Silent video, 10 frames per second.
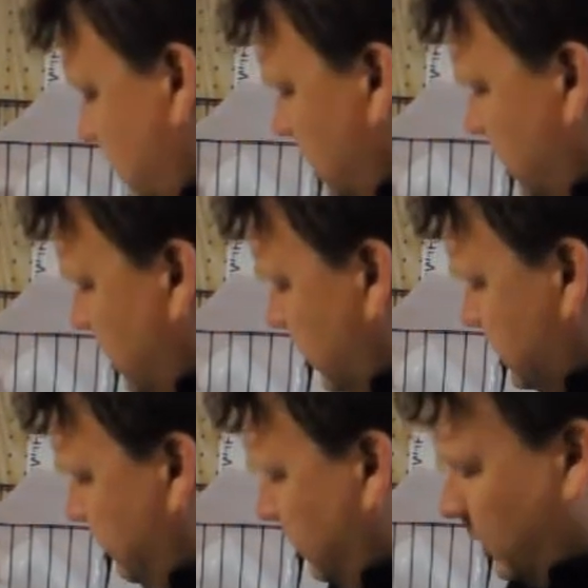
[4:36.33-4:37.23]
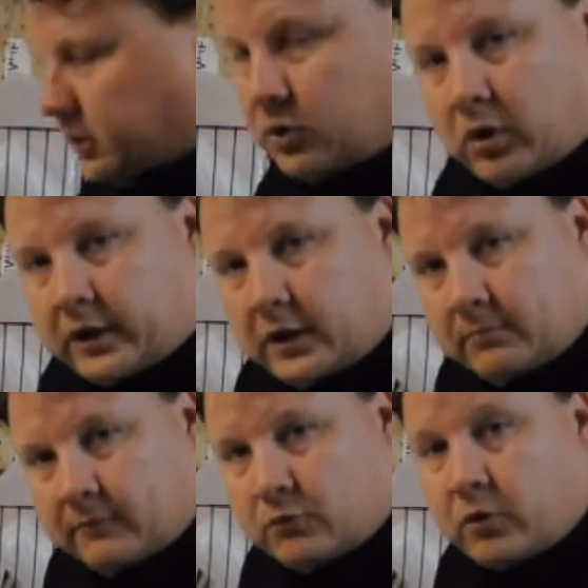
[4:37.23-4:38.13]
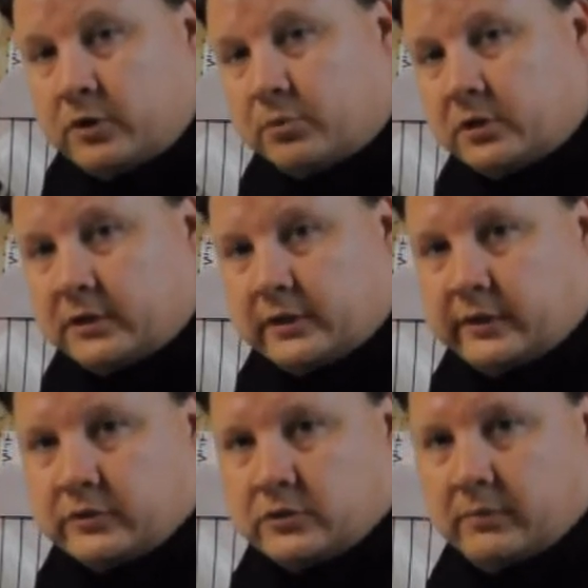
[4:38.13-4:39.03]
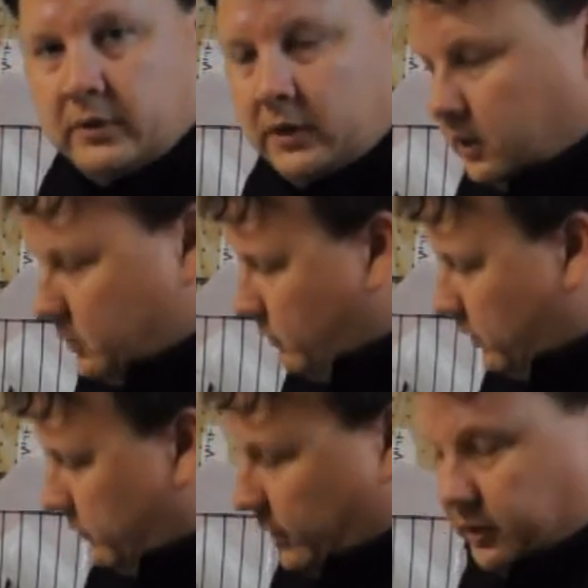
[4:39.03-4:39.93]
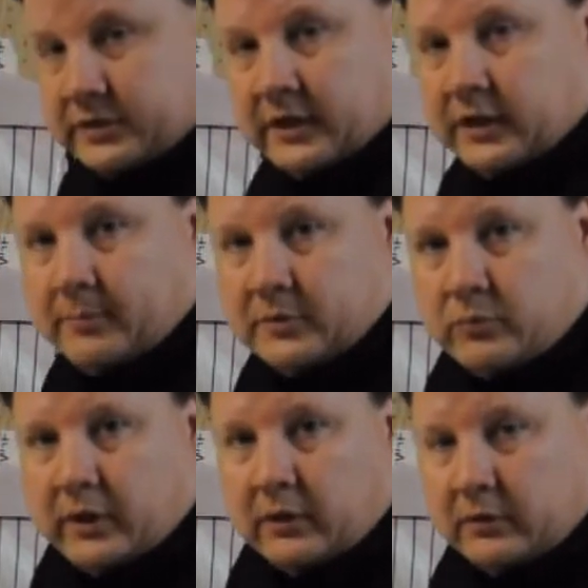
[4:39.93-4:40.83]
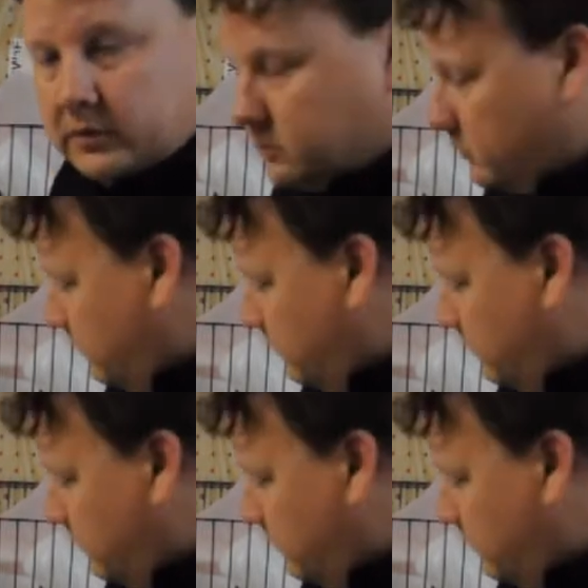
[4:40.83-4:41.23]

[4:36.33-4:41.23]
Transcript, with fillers: and you can actually plug the Quark in before you put it in the telescope while, while you're setting up as well. So,